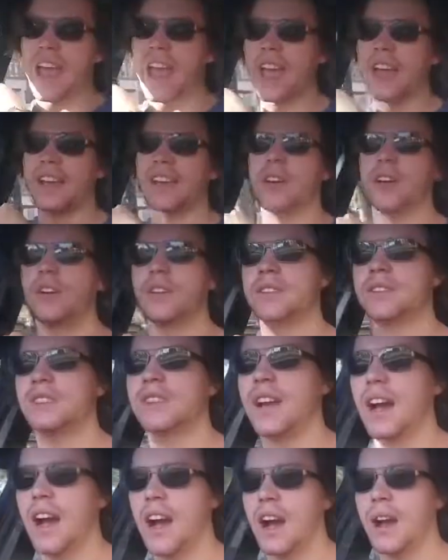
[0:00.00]

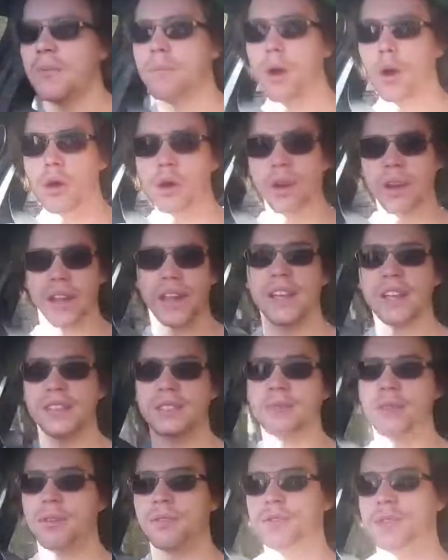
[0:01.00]
aircon only
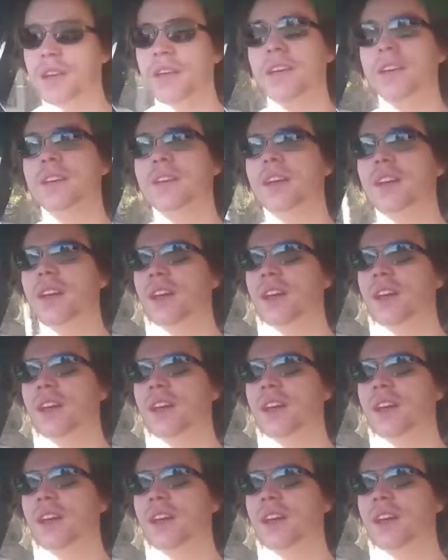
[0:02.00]
hits my feet,